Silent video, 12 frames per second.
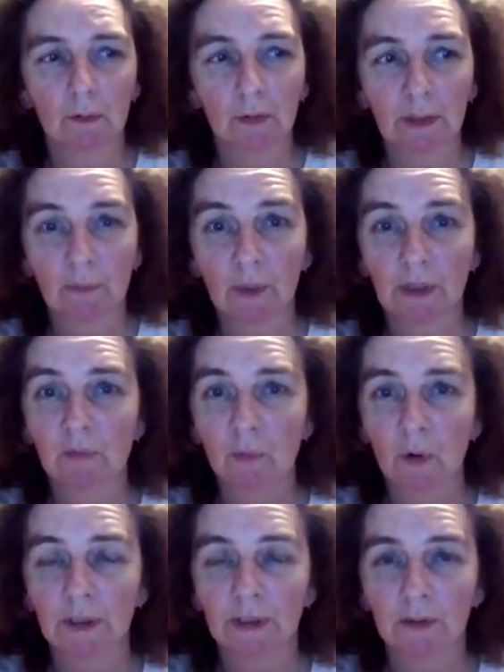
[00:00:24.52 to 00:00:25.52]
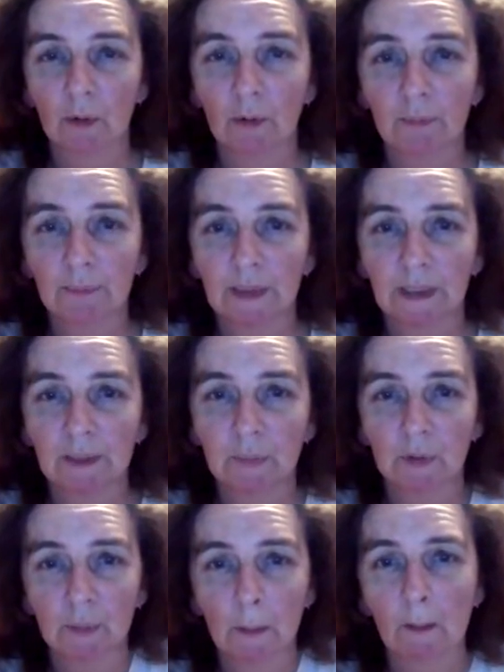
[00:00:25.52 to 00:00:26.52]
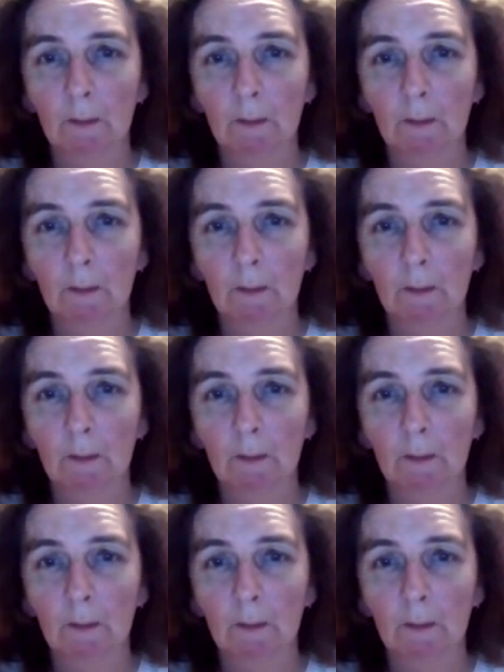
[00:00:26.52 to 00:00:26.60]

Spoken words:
great way of working on people.